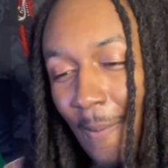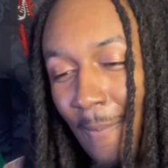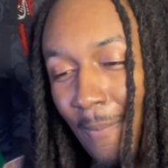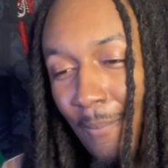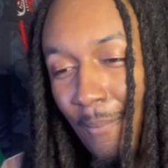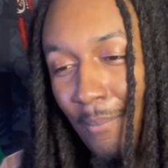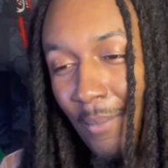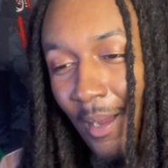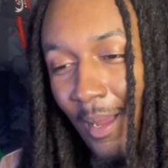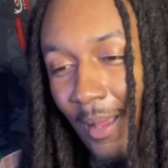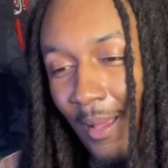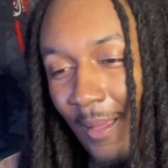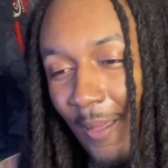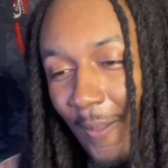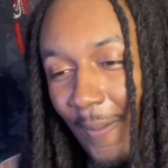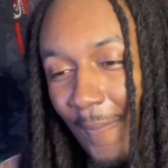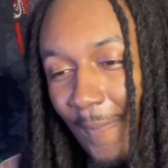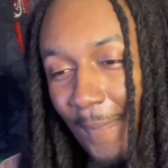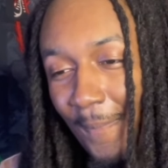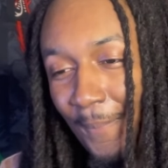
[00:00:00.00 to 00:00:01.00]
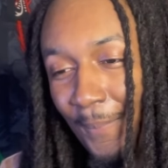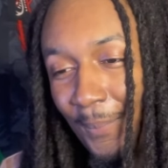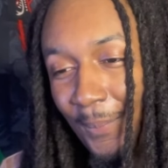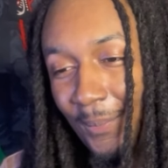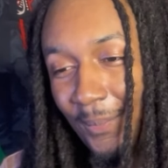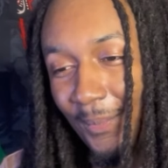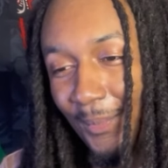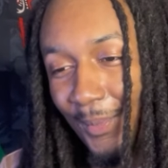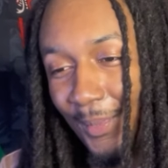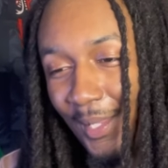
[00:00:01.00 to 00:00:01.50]
But
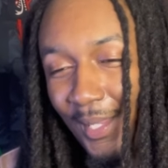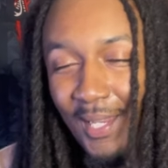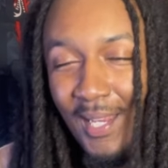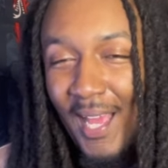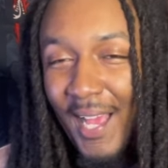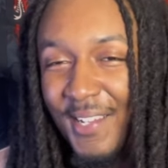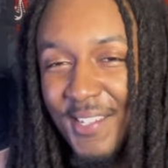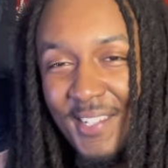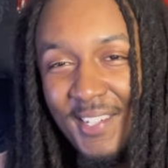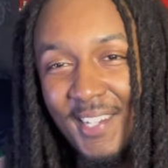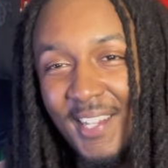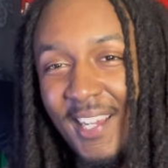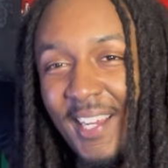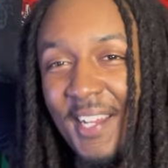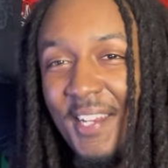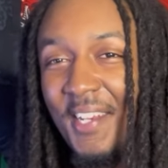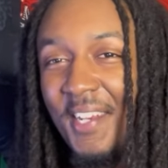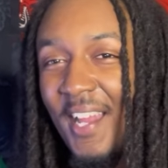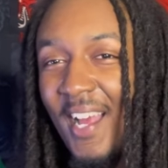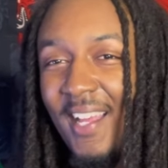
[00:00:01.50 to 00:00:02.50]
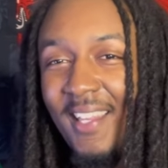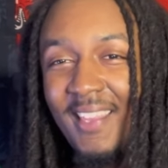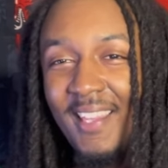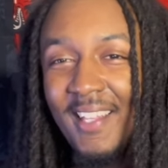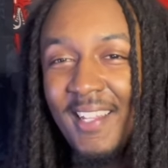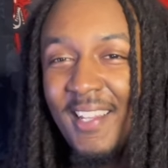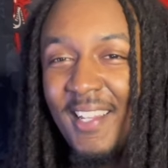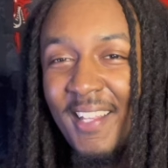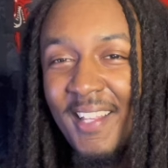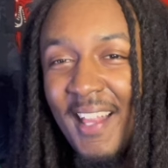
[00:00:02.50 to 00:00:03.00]
he hasn't done
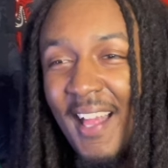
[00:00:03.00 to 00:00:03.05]
nothing to,